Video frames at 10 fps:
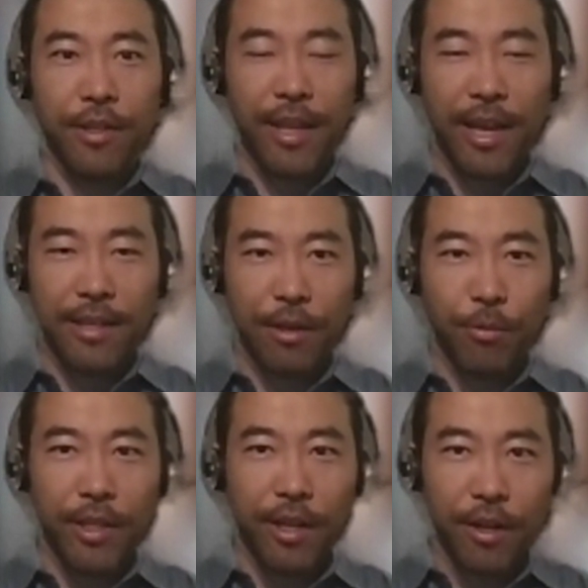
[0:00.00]
NASDAQ
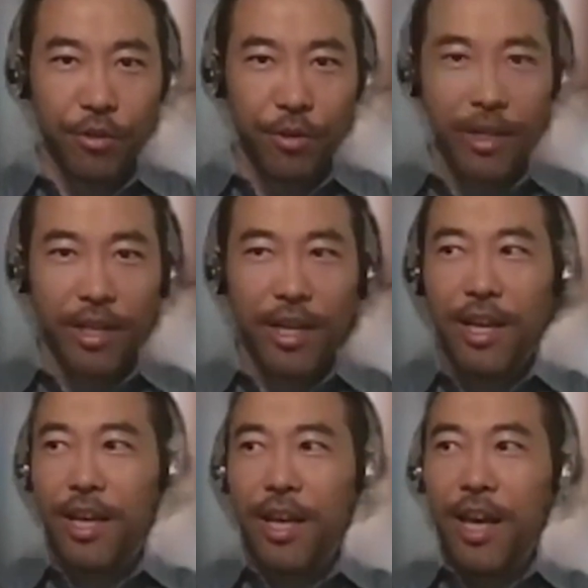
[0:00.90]
100,
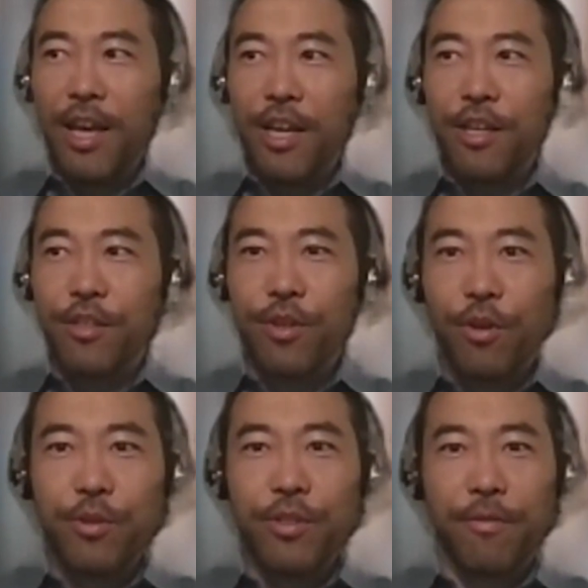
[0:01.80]

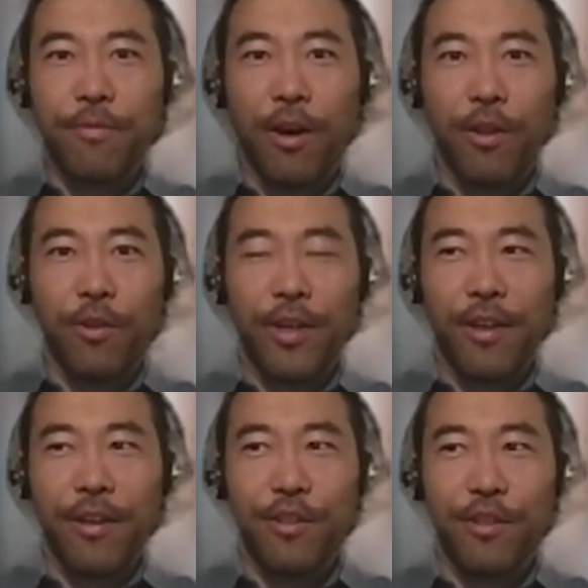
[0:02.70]
those are
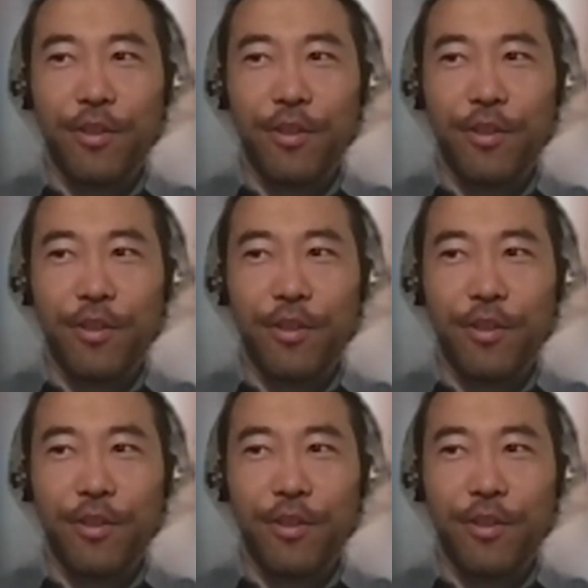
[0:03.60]
following